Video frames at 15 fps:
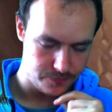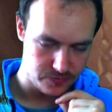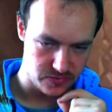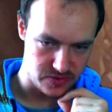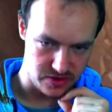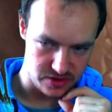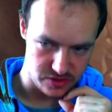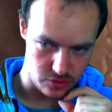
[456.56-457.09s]

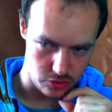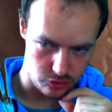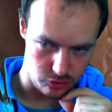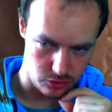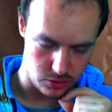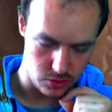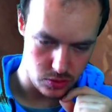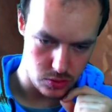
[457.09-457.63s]
So he's got a
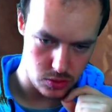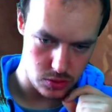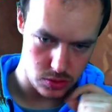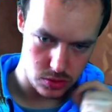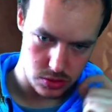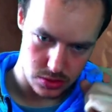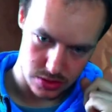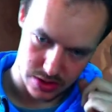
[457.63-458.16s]
Trigore,
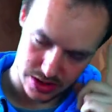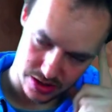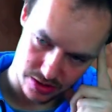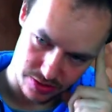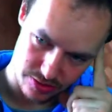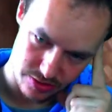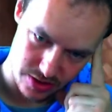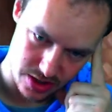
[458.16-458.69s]
and I
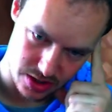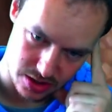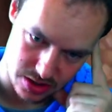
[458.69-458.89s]
think